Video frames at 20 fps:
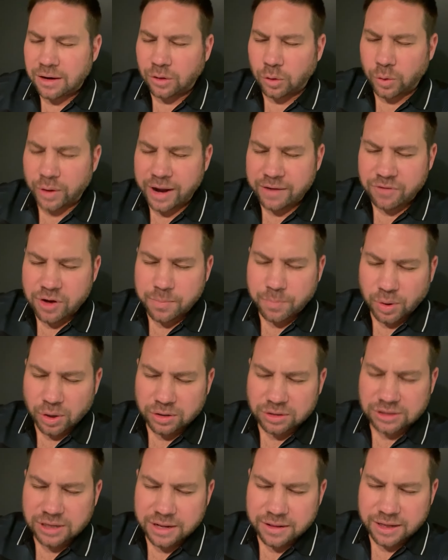Lord, every
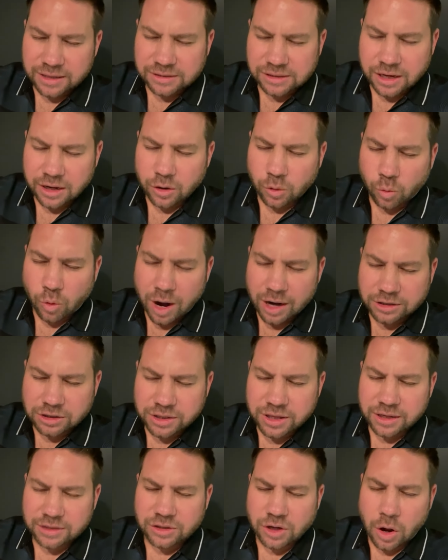person that's going to
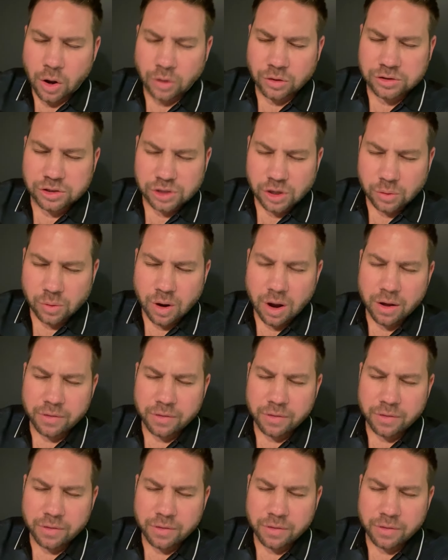watch this also